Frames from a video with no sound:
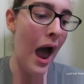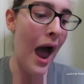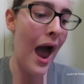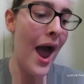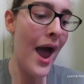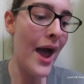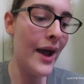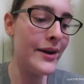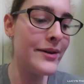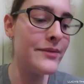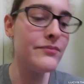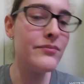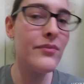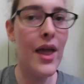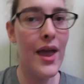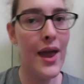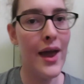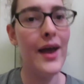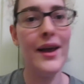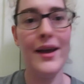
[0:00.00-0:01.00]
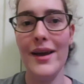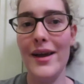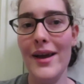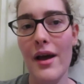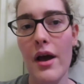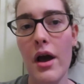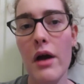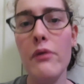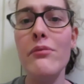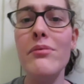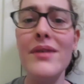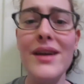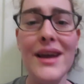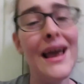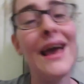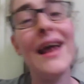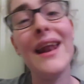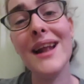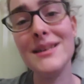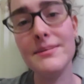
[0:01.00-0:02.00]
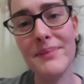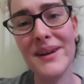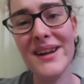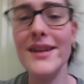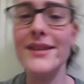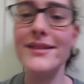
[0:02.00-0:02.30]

And it has been